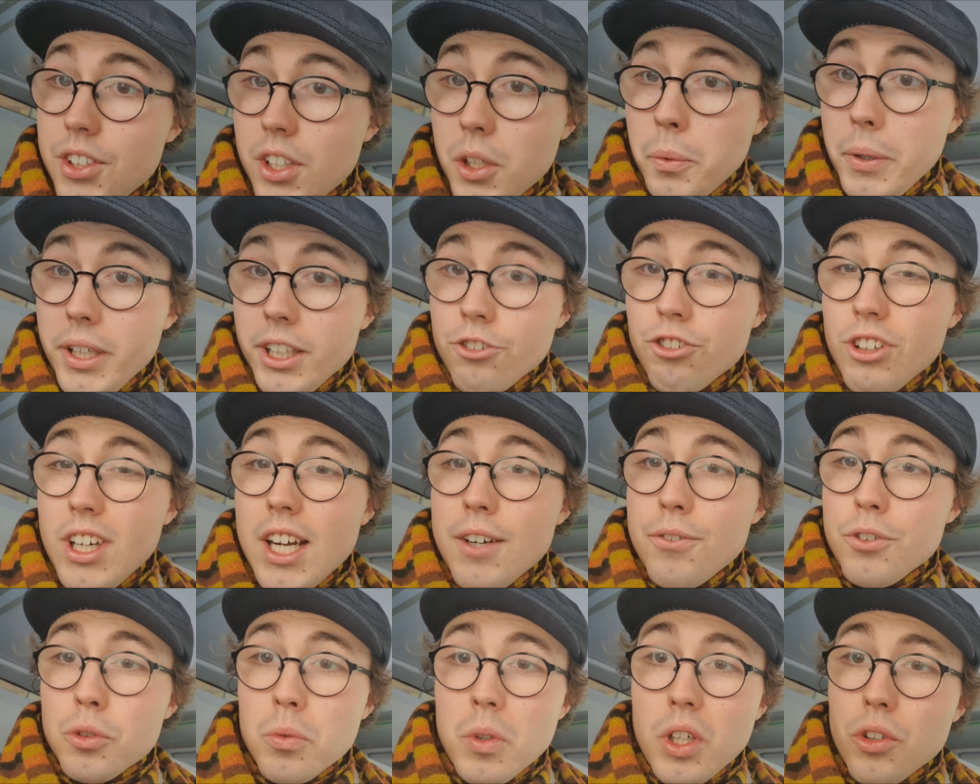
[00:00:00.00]
is a quick
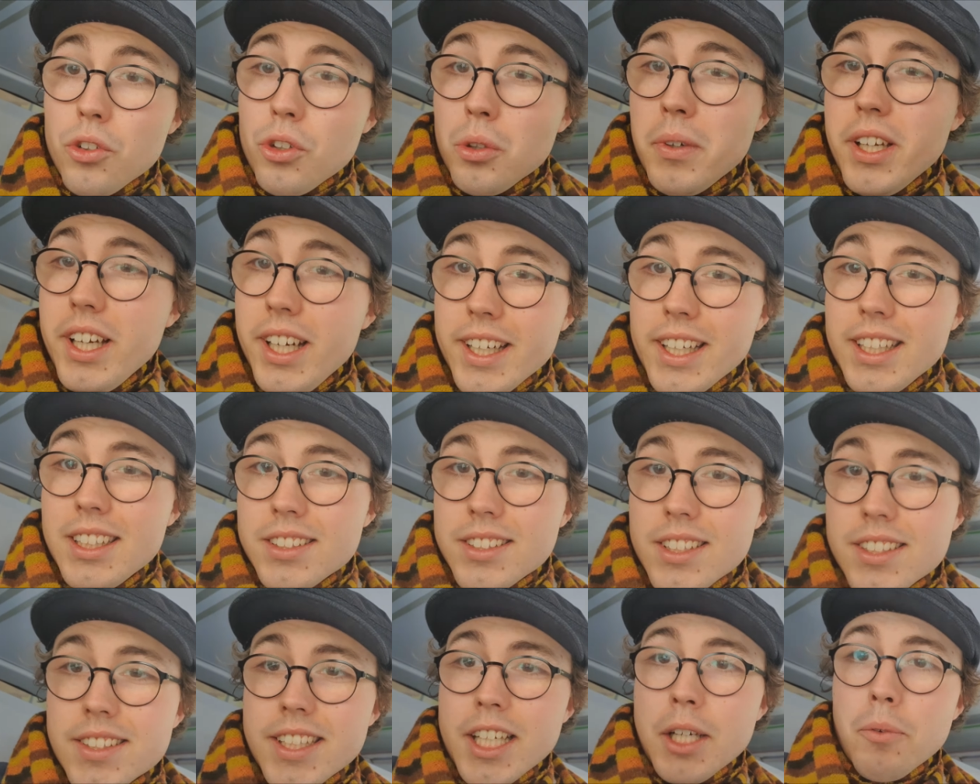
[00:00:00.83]
driver as well, so we are
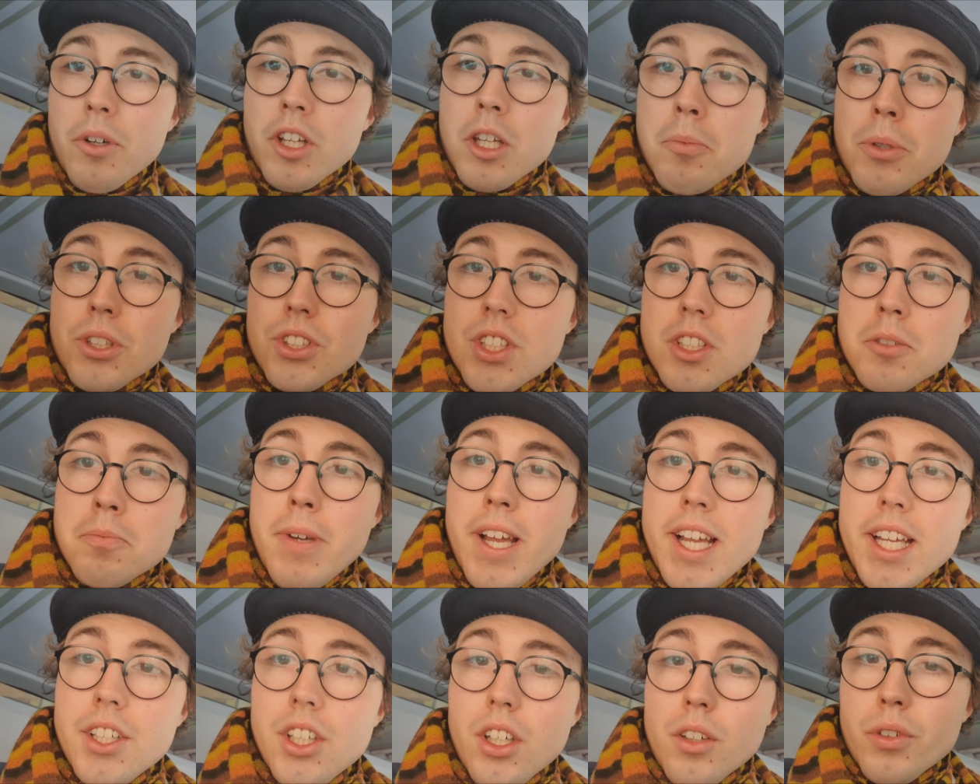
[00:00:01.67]
getting to see what the bus
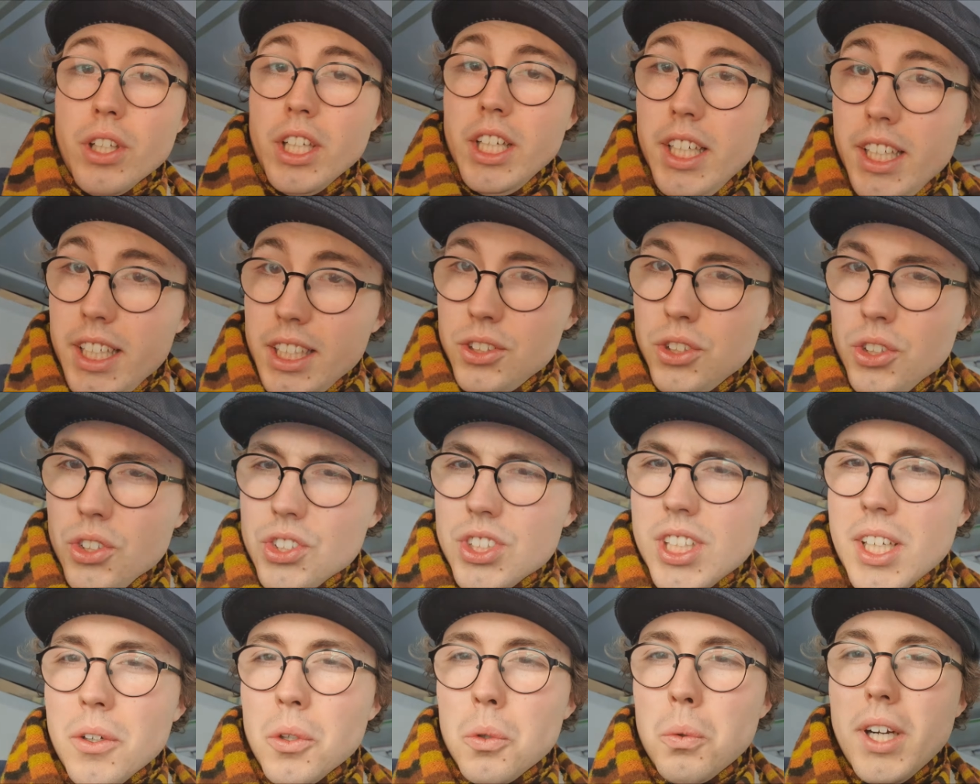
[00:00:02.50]
is made of. It
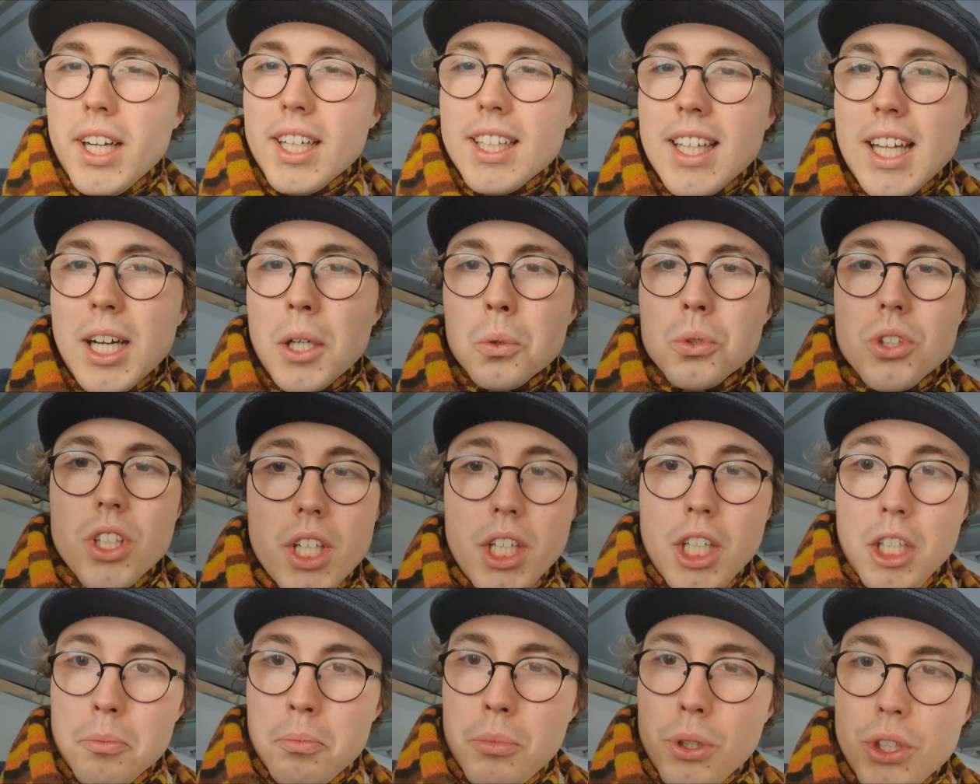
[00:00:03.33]
does sound quite loud,
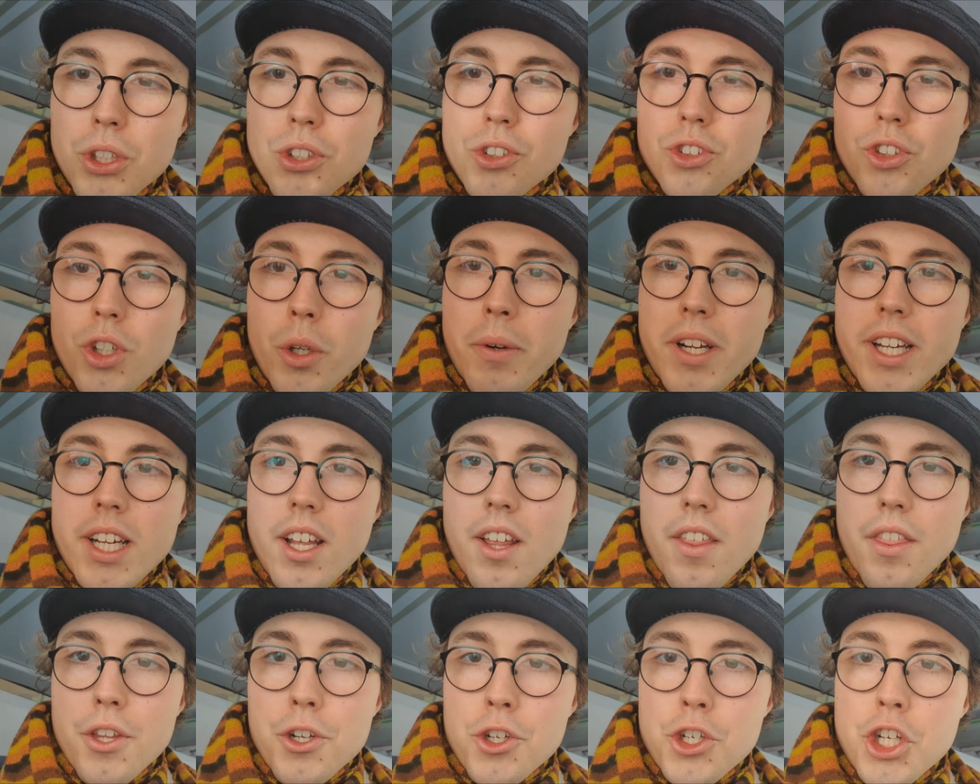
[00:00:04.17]
but it's doing
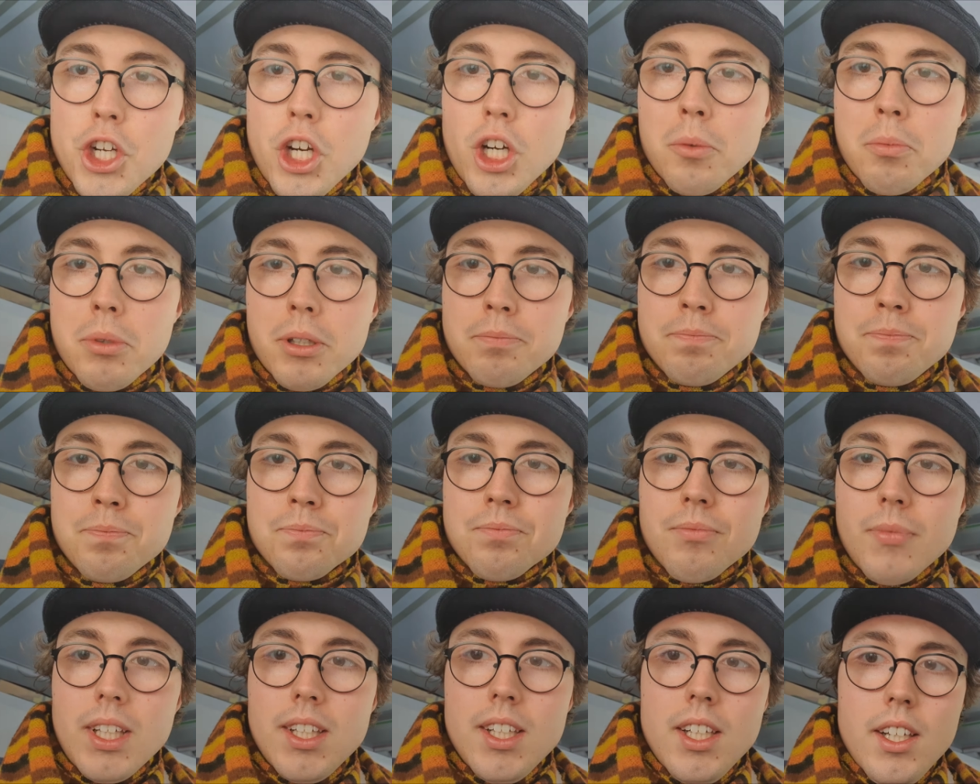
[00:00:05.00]
the job.
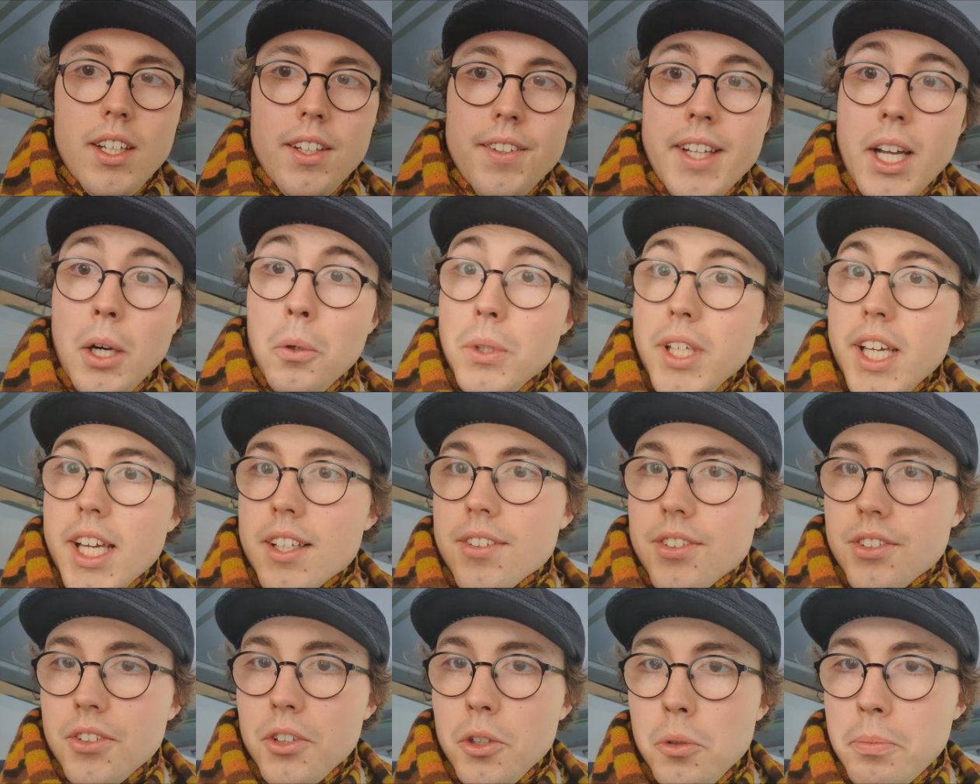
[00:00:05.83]
Now
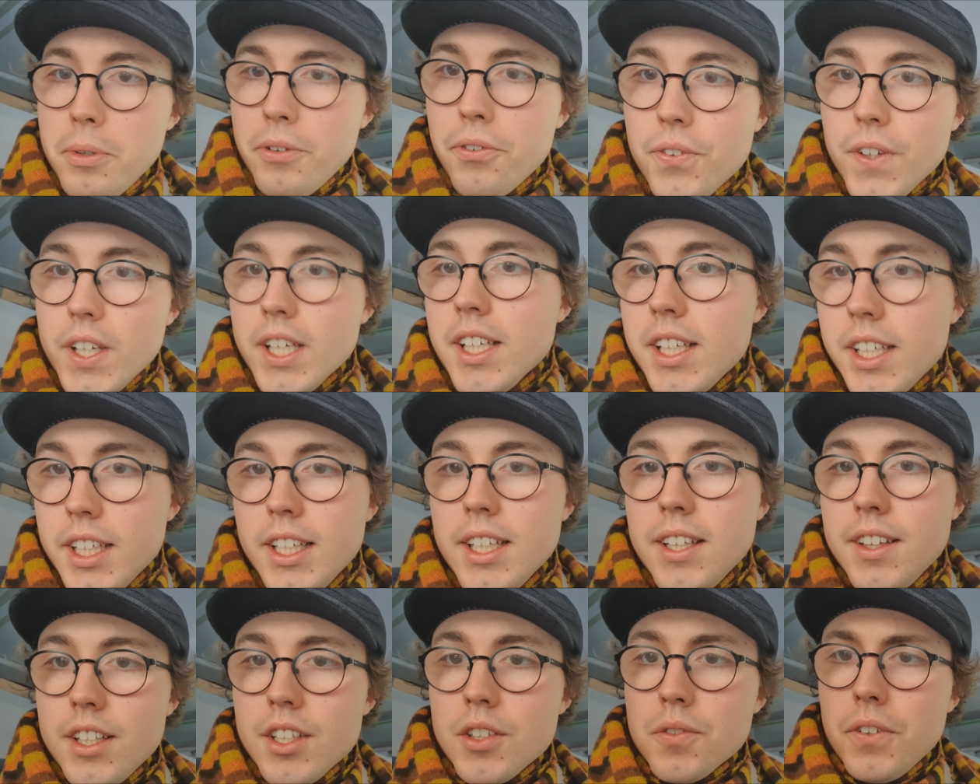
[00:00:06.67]
yes, you'll be
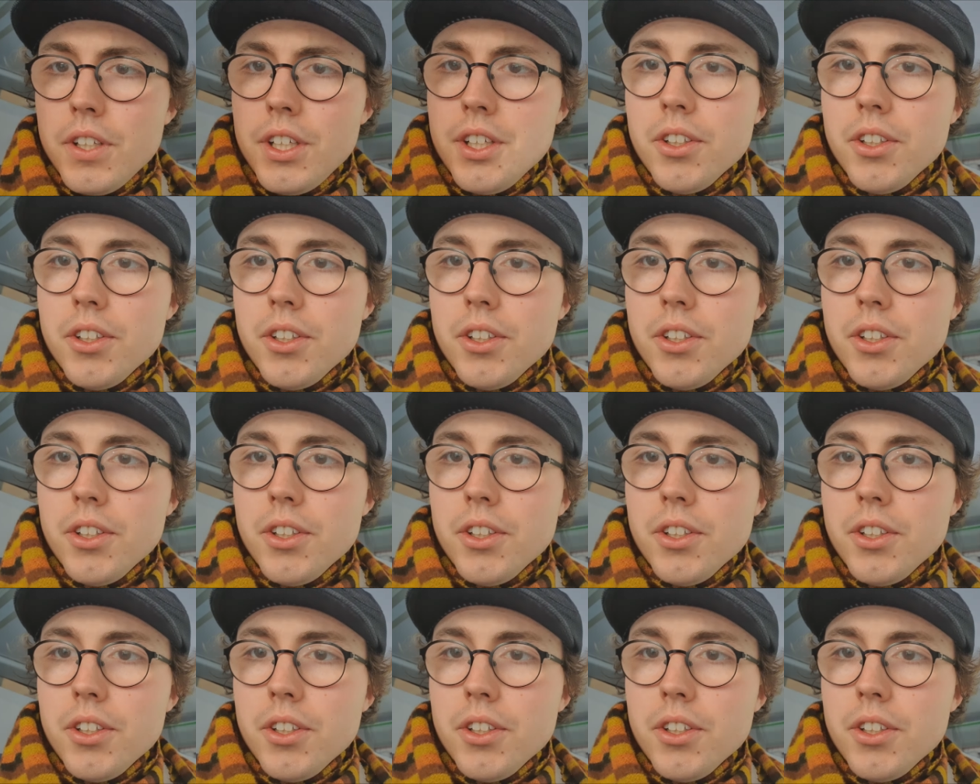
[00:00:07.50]
thinking in this